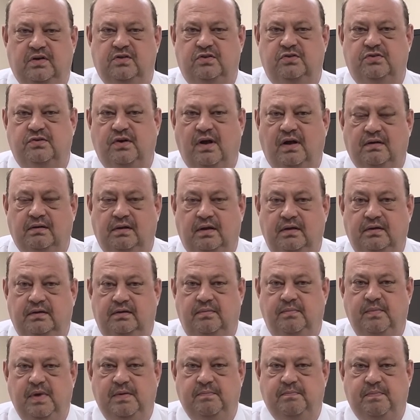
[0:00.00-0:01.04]
is struggling
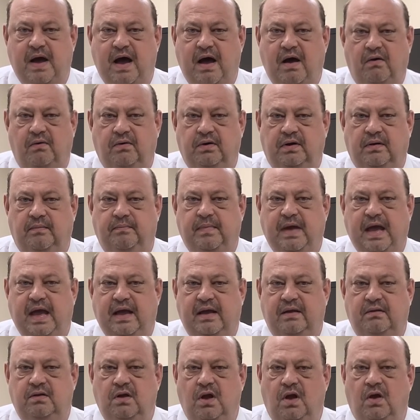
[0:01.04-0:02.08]
to meet power
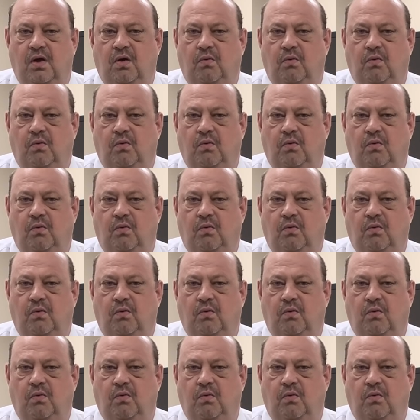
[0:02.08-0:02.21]
demand.